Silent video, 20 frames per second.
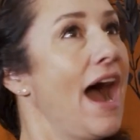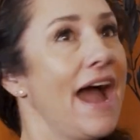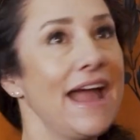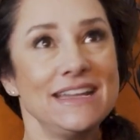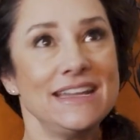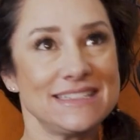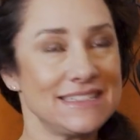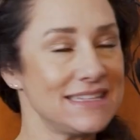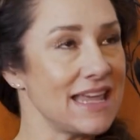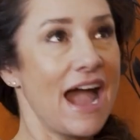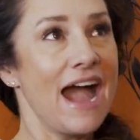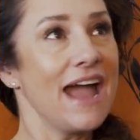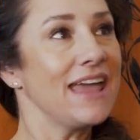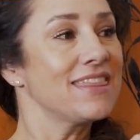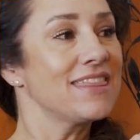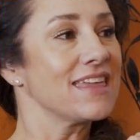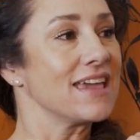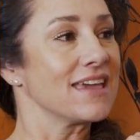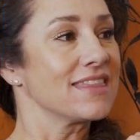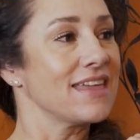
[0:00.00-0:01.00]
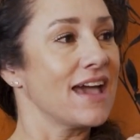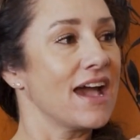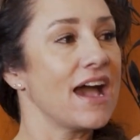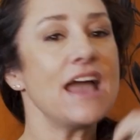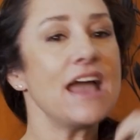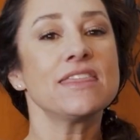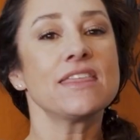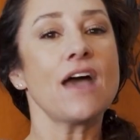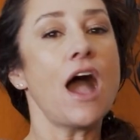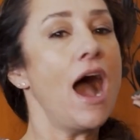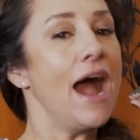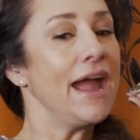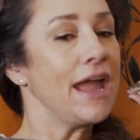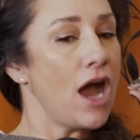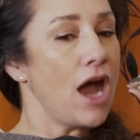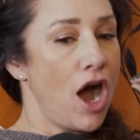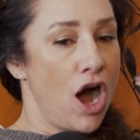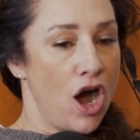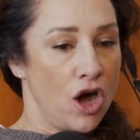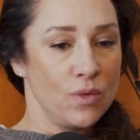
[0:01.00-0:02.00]
I think that.
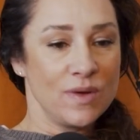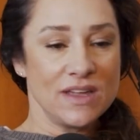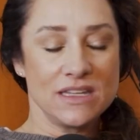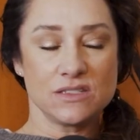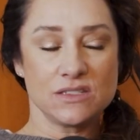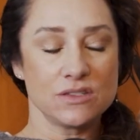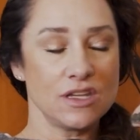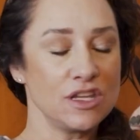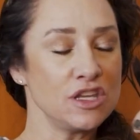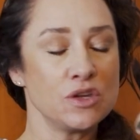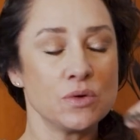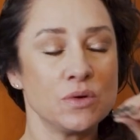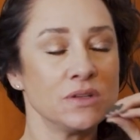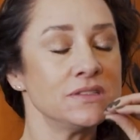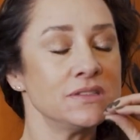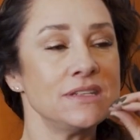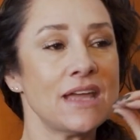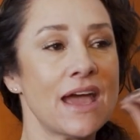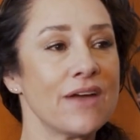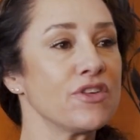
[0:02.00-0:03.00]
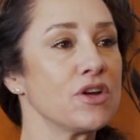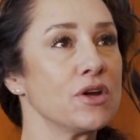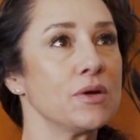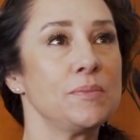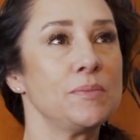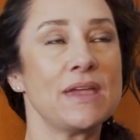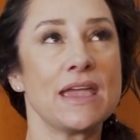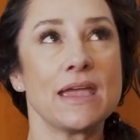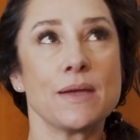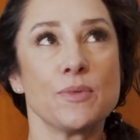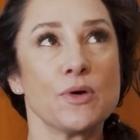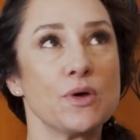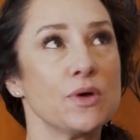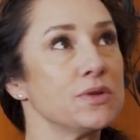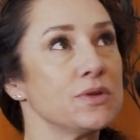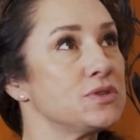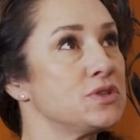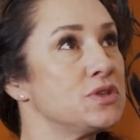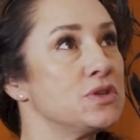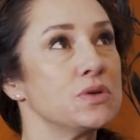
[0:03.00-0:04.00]
I always, you will never be
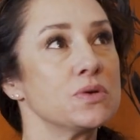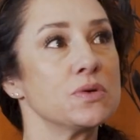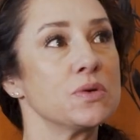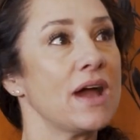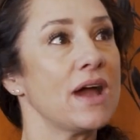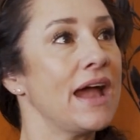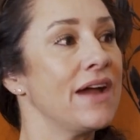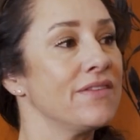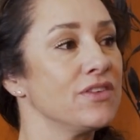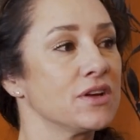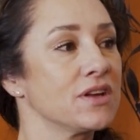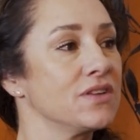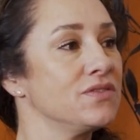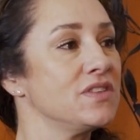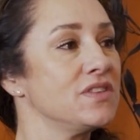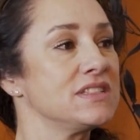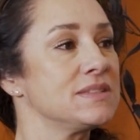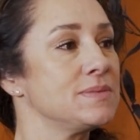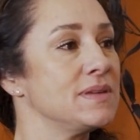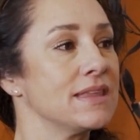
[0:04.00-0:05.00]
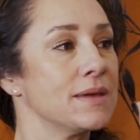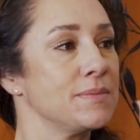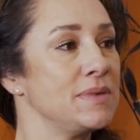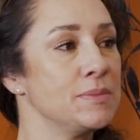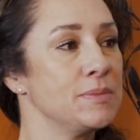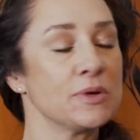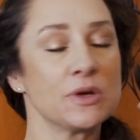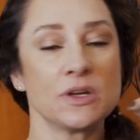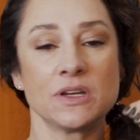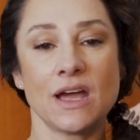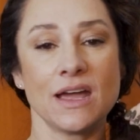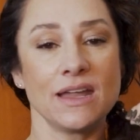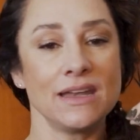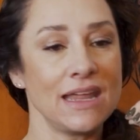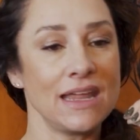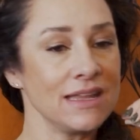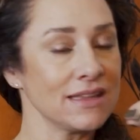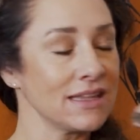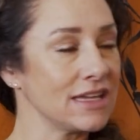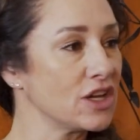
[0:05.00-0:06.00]
able to ever convince me that people are not
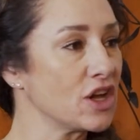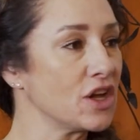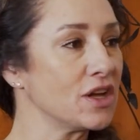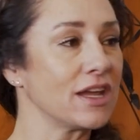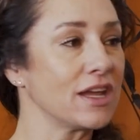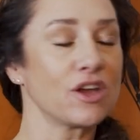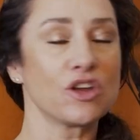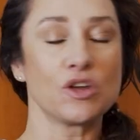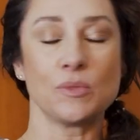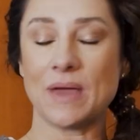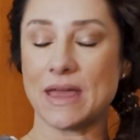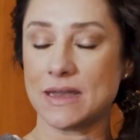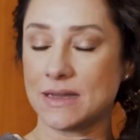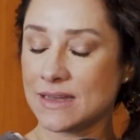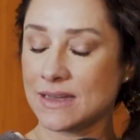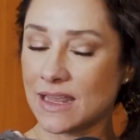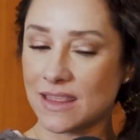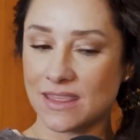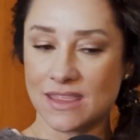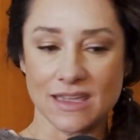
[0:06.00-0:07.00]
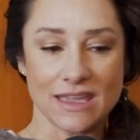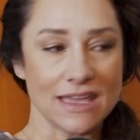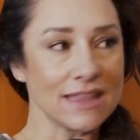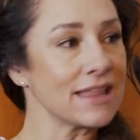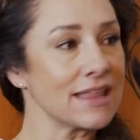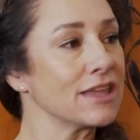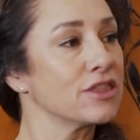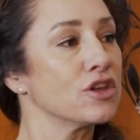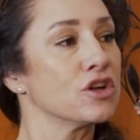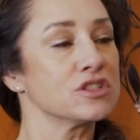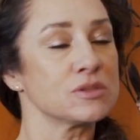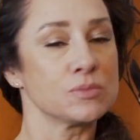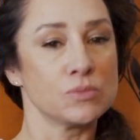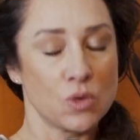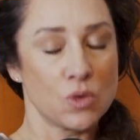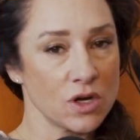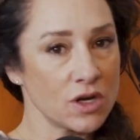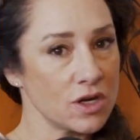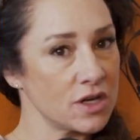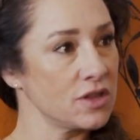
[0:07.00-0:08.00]
innately good. I go to bed at night thinking, like, there's
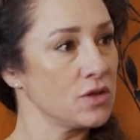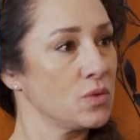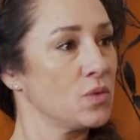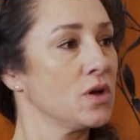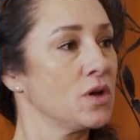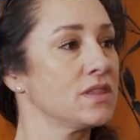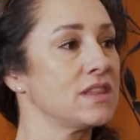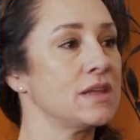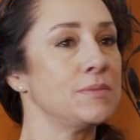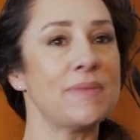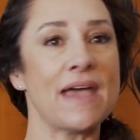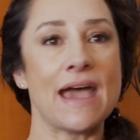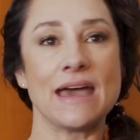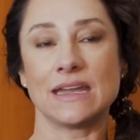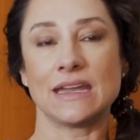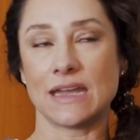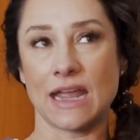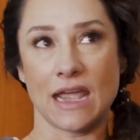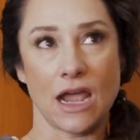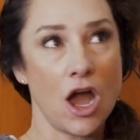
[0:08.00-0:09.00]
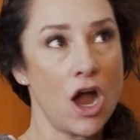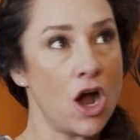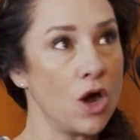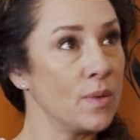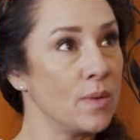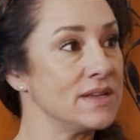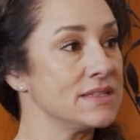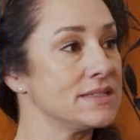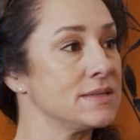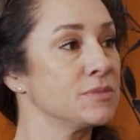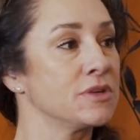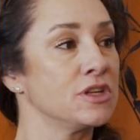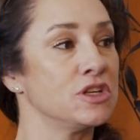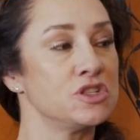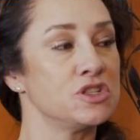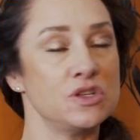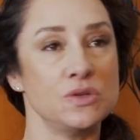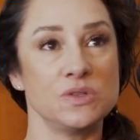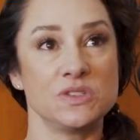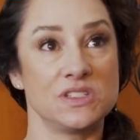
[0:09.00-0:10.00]
more good in the world than bad, and I always am
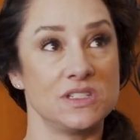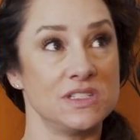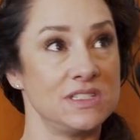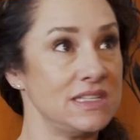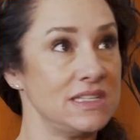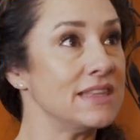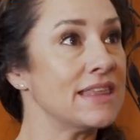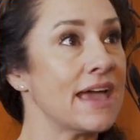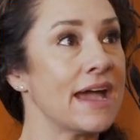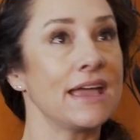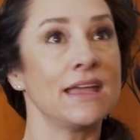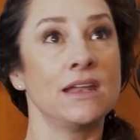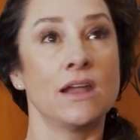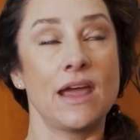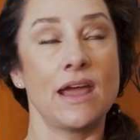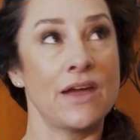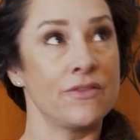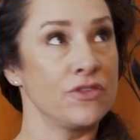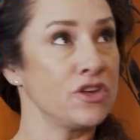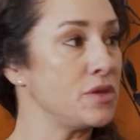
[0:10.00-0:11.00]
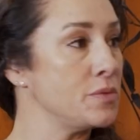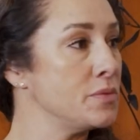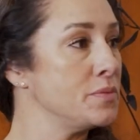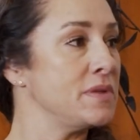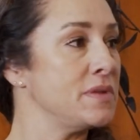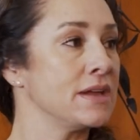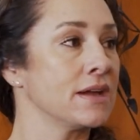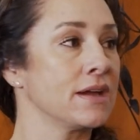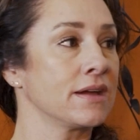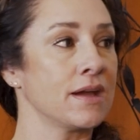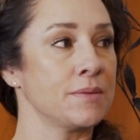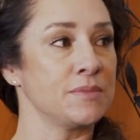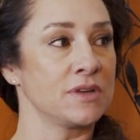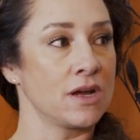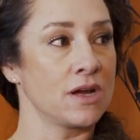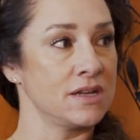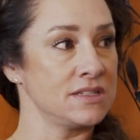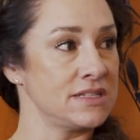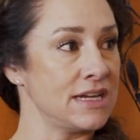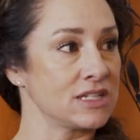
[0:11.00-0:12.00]
going to choose to see that in every human being I come in
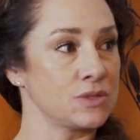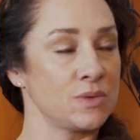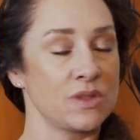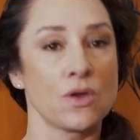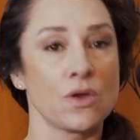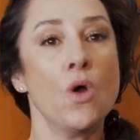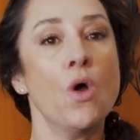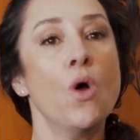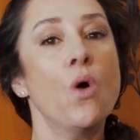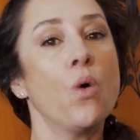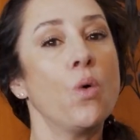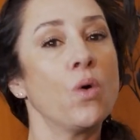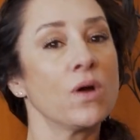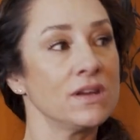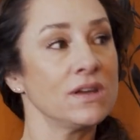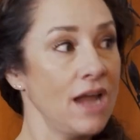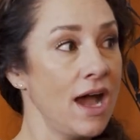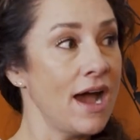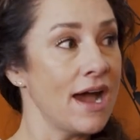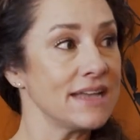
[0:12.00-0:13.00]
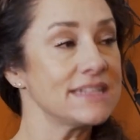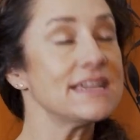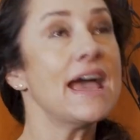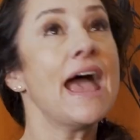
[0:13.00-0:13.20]
contact with, or not.